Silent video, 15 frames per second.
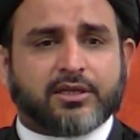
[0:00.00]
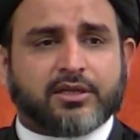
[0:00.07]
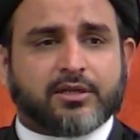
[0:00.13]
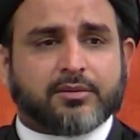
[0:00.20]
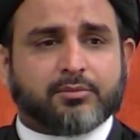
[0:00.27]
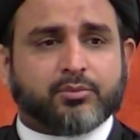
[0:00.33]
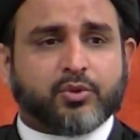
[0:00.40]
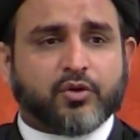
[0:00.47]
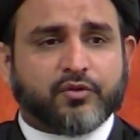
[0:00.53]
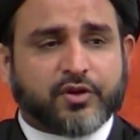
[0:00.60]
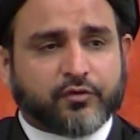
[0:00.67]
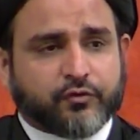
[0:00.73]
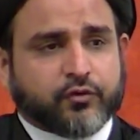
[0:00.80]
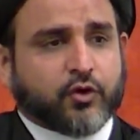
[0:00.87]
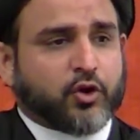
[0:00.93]
moving
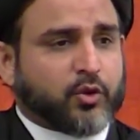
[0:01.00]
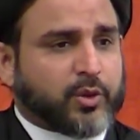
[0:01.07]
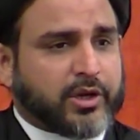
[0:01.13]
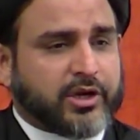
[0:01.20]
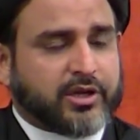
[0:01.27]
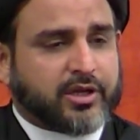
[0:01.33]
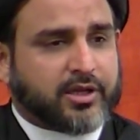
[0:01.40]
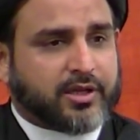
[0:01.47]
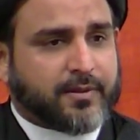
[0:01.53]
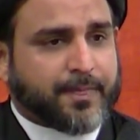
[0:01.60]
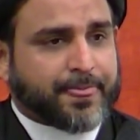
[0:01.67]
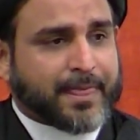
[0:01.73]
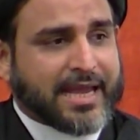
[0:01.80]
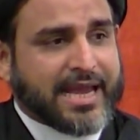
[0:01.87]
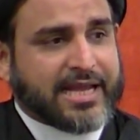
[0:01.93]
forward
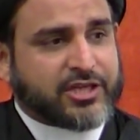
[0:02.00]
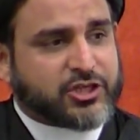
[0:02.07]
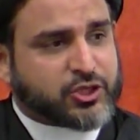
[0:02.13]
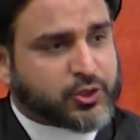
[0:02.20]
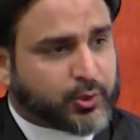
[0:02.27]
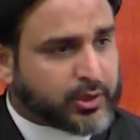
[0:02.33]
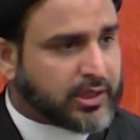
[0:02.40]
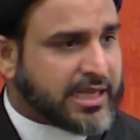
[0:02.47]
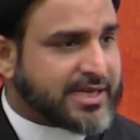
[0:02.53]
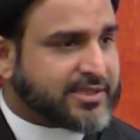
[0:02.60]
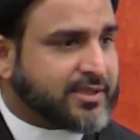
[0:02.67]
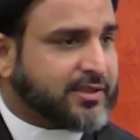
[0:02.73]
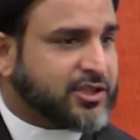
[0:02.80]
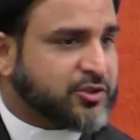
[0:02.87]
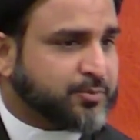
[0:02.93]
and
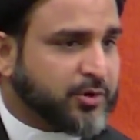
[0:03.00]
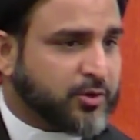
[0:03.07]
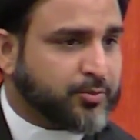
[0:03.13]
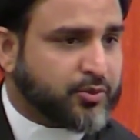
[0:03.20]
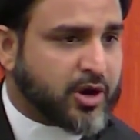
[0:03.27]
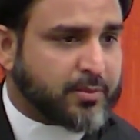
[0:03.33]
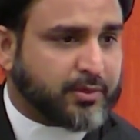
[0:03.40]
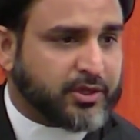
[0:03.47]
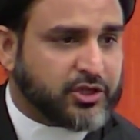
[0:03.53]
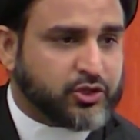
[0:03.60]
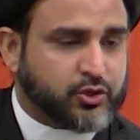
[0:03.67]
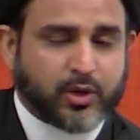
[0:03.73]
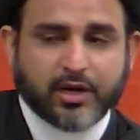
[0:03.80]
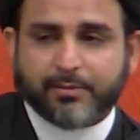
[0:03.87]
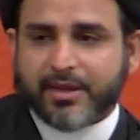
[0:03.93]
utilizing this book properly
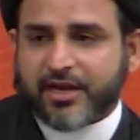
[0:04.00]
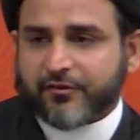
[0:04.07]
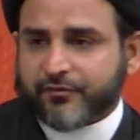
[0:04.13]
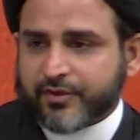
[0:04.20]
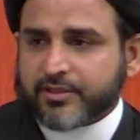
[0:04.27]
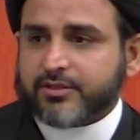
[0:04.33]
to our benefit.